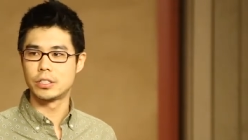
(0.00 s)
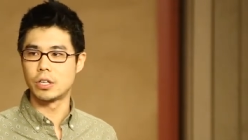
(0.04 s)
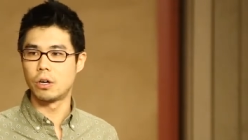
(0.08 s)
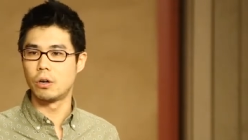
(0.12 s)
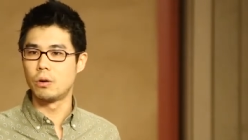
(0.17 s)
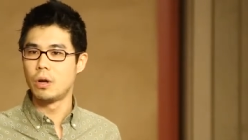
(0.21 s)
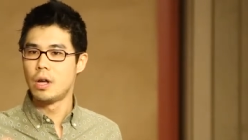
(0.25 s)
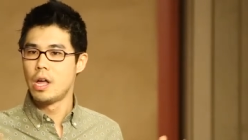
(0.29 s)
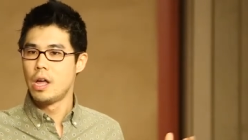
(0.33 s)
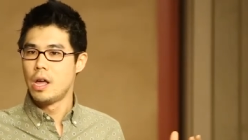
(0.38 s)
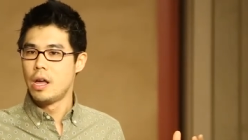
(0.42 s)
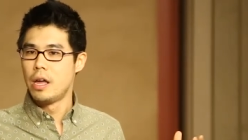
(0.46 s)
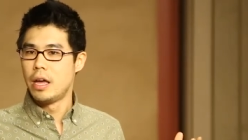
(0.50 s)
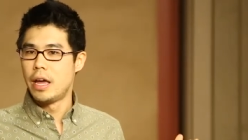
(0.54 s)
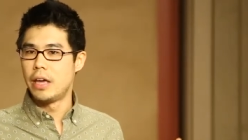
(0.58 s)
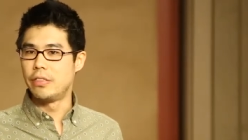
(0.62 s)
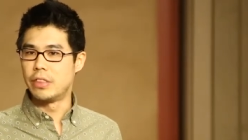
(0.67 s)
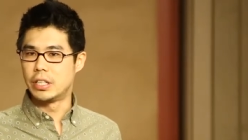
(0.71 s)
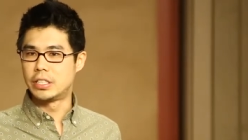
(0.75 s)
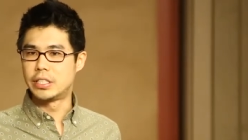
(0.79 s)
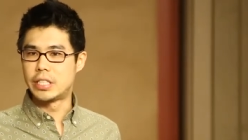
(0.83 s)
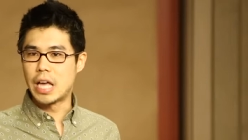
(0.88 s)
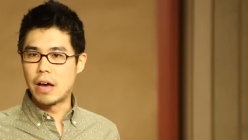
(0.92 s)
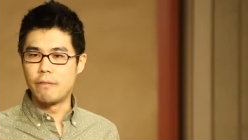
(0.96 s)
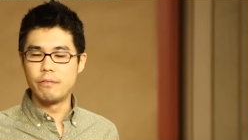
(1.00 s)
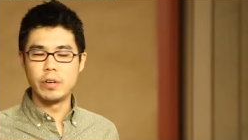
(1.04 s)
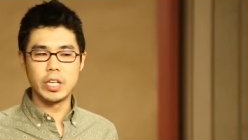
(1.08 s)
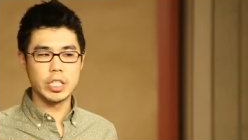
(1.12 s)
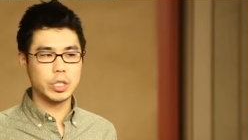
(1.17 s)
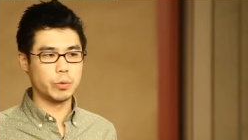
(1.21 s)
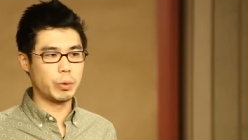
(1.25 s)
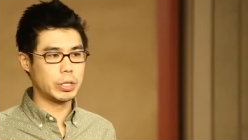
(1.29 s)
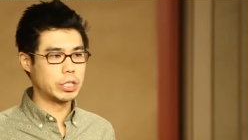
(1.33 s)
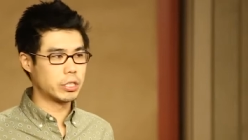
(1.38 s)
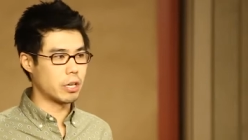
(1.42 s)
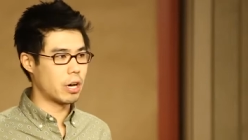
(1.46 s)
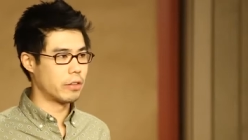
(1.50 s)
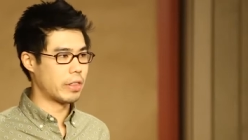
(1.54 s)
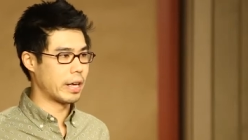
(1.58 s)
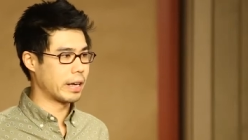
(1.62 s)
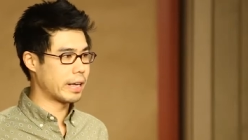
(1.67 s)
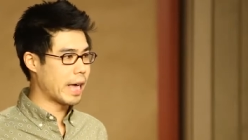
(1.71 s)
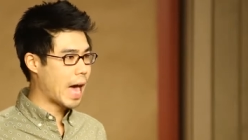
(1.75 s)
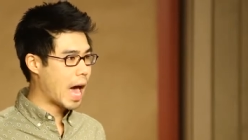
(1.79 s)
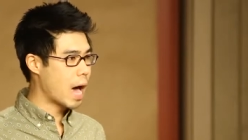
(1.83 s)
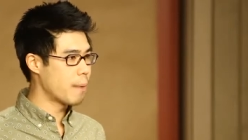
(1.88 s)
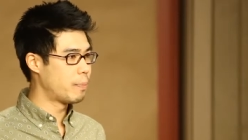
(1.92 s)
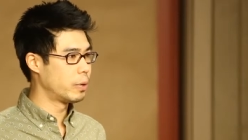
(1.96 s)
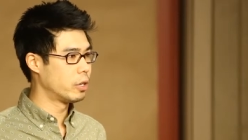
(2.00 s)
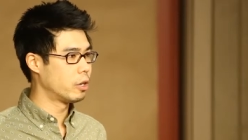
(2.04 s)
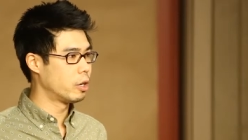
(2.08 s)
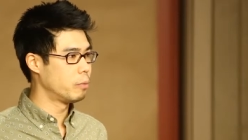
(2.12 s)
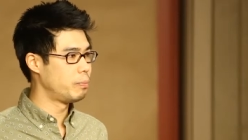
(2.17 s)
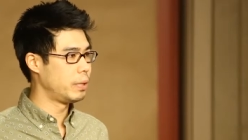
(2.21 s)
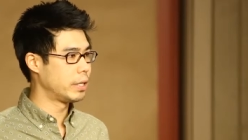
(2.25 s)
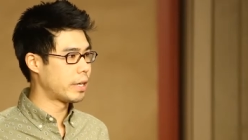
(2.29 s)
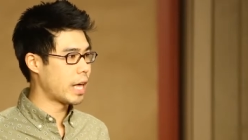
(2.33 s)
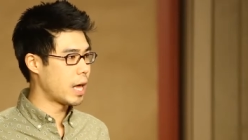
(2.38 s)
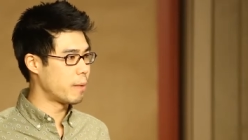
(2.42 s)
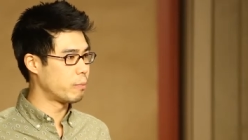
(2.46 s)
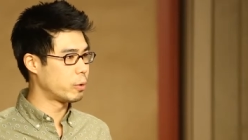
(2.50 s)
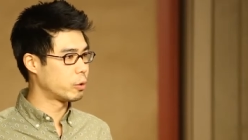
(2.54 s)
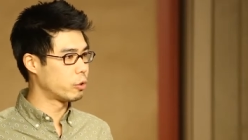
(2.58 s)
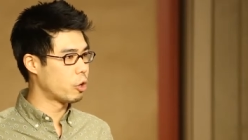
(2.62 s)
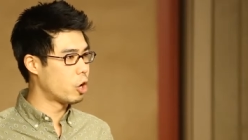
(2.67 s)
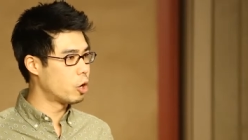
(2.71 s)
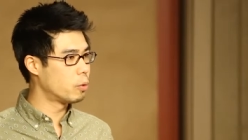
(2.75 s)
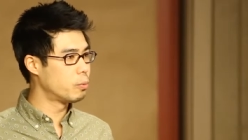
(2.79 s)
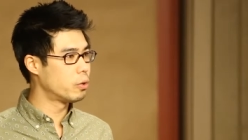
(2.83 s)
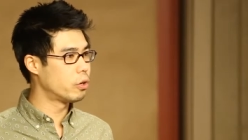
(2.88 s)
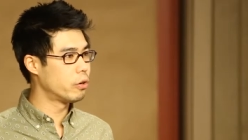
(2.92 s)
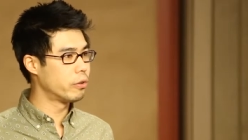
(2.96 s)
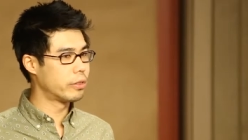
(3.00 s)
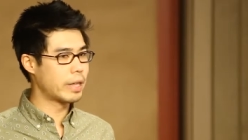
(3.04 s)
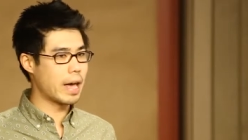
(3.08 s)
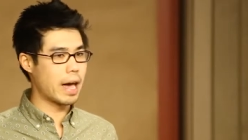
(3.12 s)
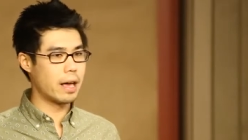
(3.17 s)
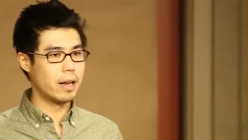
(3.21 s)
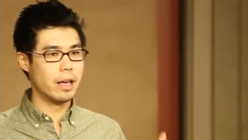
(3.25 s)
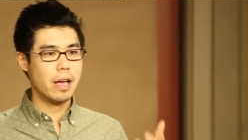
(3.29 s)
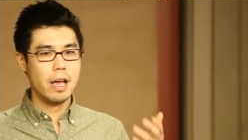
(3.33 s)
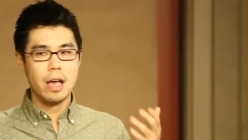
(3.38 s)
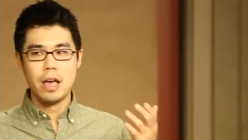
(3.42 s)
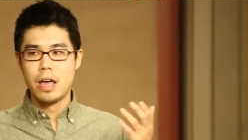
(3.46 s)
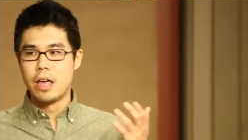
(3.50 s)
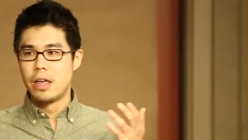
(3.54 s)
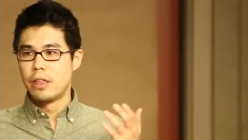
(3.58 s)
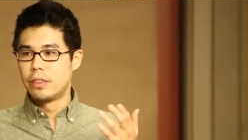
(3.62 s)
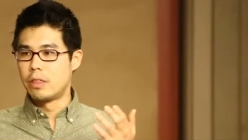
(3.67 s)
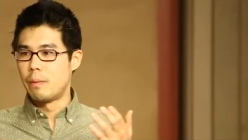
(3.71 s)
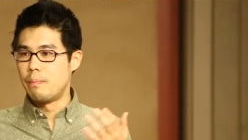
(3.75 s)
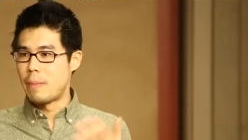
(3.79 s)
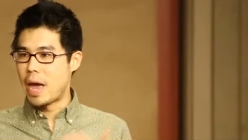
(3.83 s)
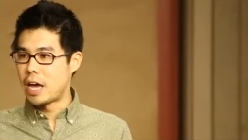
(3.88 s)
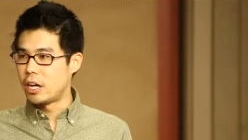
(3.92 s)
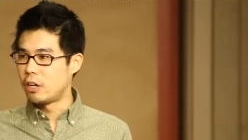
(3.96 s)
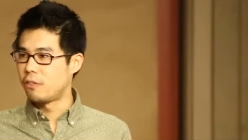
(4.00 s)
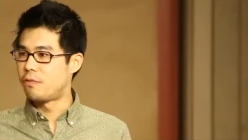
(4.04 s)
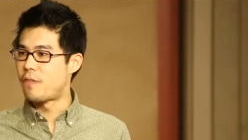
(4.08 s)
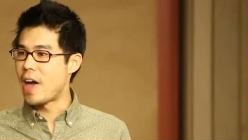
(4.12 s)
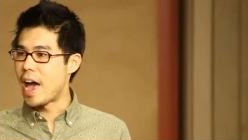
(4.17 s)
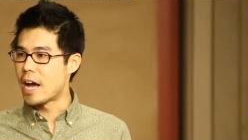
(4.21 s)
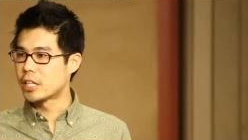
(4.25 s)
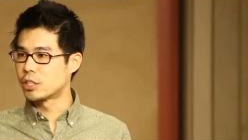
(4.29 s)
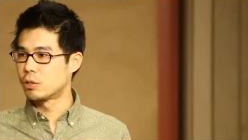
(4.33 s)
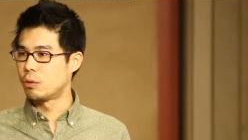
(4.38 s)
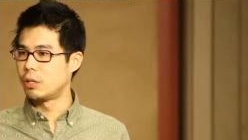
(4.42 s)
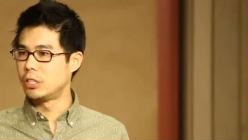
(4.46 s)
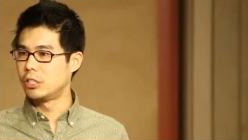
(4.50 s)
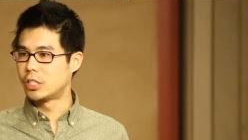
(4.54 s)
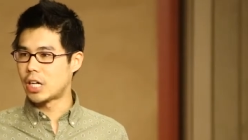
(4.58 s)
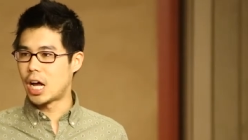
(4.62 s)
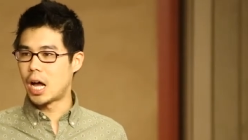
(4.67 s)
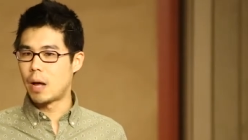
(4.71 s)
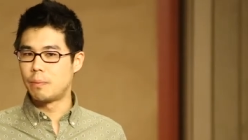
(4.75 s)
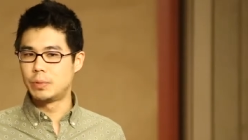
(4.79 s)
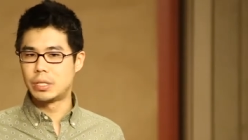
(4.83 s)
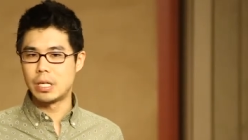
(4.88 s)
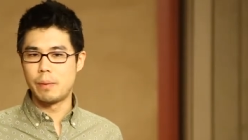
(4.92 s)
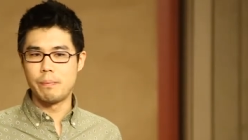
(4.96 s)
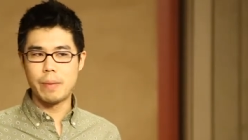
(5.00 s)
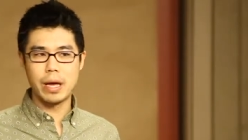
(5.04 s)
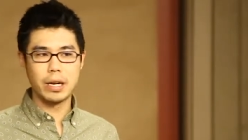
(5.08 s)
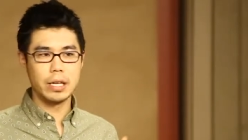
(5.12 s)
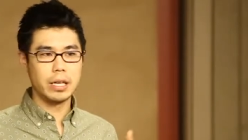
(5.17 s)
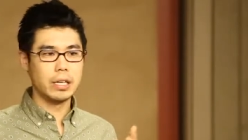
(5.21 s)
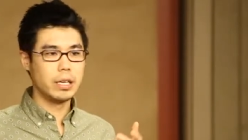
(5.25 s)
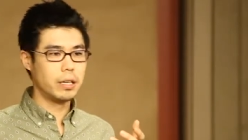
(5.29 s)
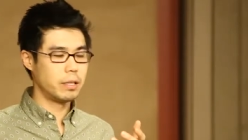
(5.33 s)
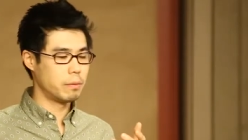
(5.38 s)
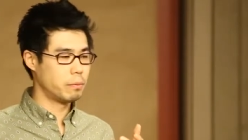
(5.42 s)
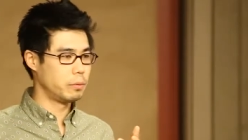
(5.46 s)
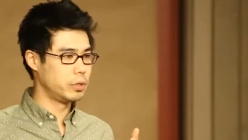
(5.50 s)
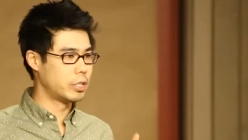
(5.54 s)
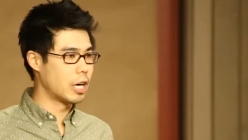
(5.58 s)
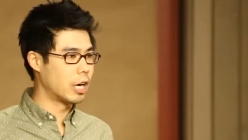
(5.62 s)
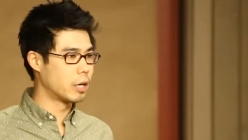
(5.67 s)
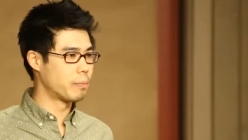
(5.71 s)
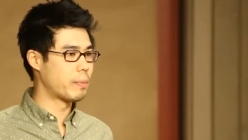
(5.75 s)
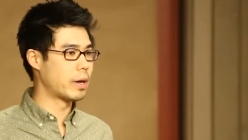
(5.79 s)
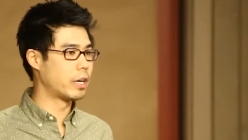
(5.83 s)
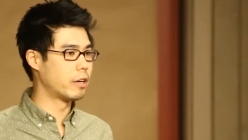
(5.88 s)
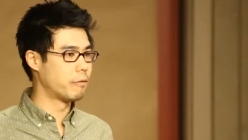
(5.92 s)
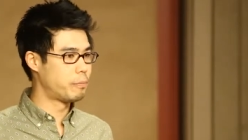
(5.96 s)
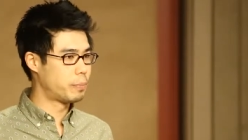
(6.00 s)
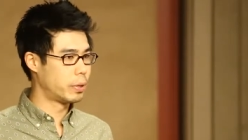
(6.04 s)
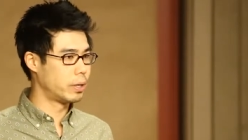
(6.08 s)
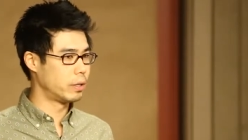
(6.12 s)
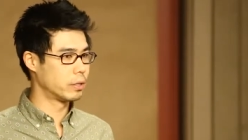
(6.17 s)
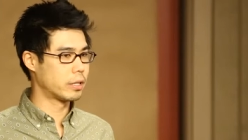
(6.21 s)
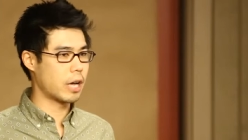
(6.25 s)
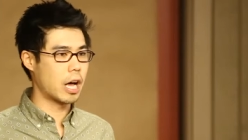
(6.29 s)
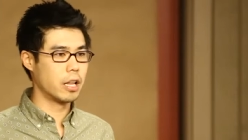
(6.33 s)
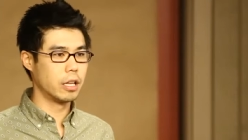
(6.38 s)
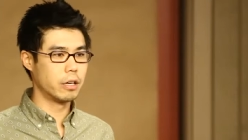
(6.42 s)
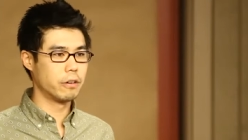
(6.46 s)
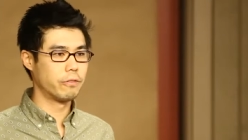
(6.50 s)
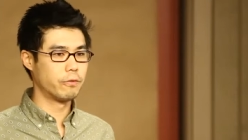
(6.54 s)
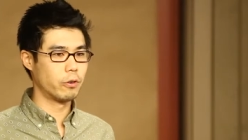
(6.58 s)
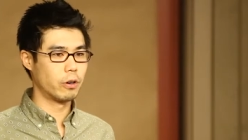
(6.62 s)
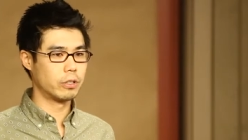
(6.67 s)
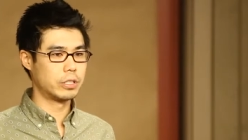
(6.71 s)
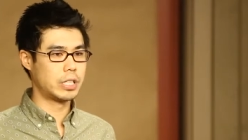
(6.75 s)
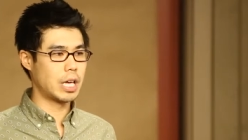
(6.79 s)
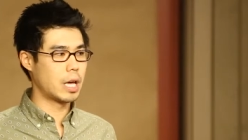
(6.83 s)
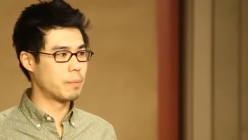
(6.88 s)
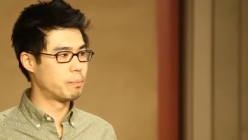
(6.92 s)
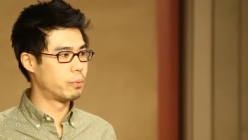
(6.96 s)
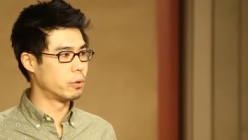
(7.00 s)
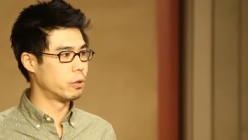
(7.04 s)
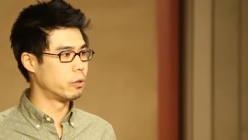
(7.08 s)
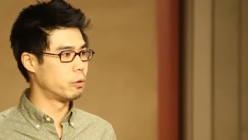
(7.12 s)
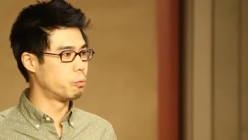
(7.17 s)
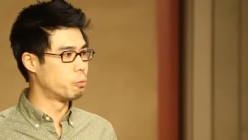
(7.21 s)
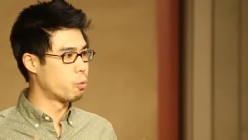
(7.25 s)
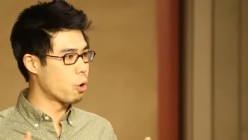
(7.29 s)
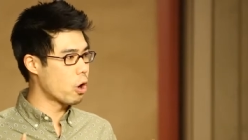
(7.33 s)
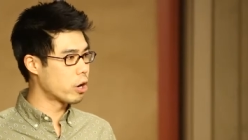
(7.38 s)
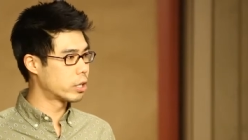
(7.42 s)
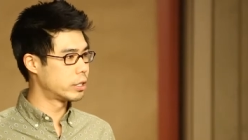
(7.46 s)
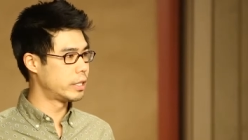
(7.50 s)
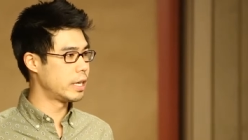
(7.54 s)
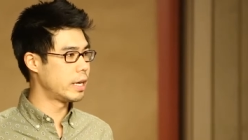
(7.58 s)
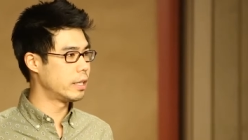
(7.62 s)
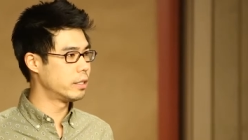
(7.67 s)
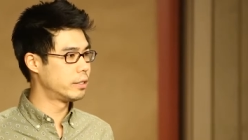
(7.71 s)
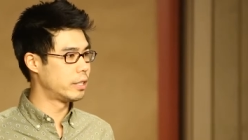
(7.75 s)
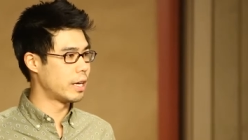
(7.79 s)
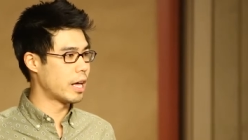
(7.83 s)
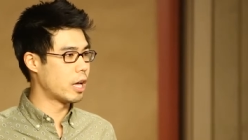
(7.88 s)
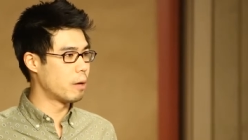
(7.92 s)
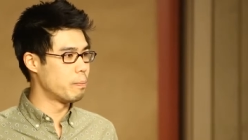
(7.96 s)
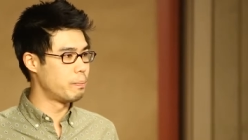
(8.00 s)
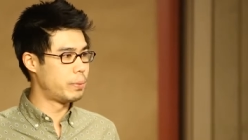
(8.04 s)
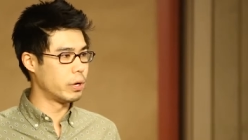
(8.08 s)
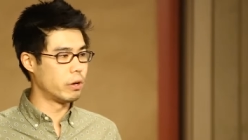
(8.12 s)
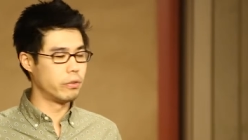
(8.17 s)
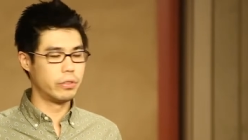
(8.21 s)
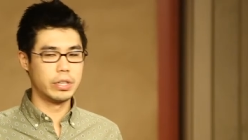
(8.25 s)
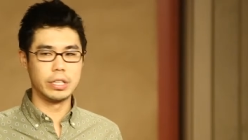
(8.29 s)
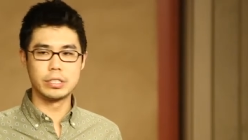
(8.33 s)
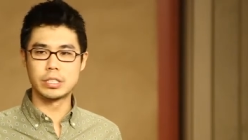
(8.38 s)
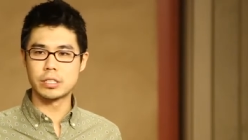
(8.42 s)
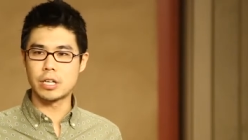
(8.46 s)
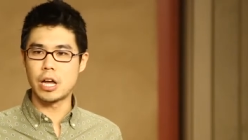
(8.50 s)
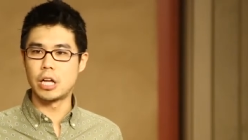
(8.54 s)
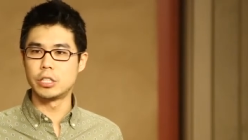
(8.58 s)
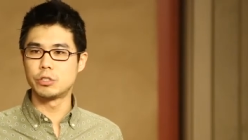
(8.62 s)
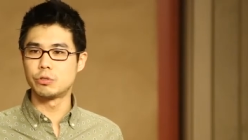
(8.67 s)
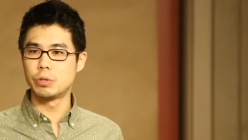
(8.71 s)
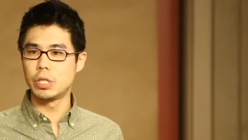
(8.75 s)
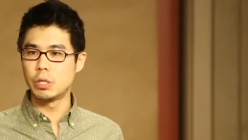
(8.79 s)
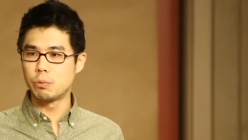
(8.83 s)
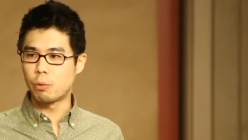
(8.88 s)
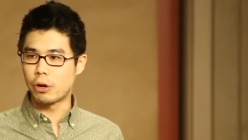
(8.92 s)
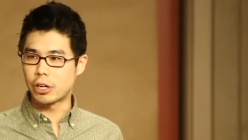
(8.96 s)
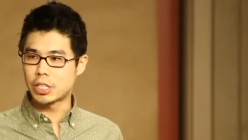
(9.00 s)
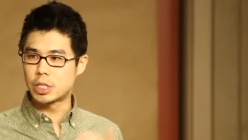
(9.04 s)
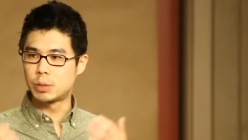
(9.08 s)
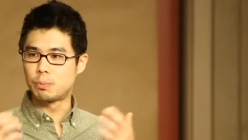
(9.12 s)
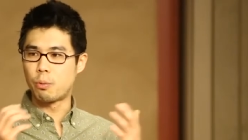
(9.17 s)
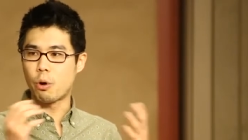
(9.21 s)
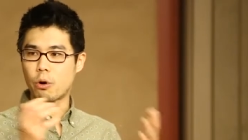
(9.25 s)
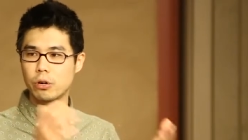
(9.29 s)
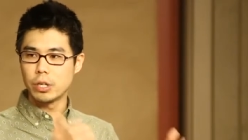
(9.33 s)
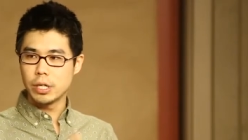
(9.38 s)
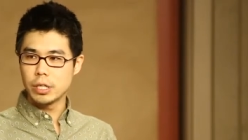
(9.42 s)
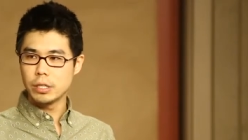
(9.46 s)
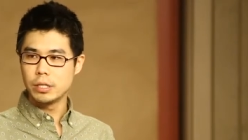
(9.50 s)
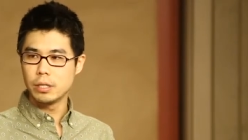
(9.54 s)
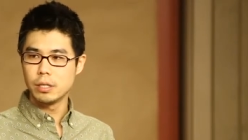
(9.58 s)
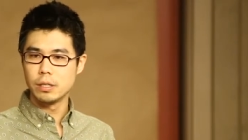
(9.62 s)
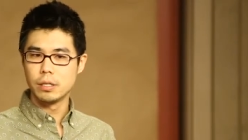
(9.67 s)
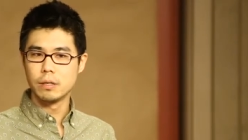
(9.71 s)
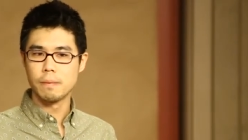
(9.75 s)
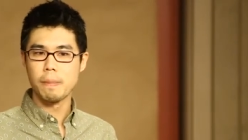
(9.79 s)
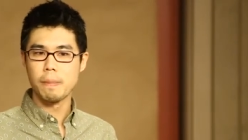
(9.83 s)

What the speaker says: So in the 70s, we saw that capital became global, that the manufacturing jobs that many young men of color, for example, worked in to help build this country were exported.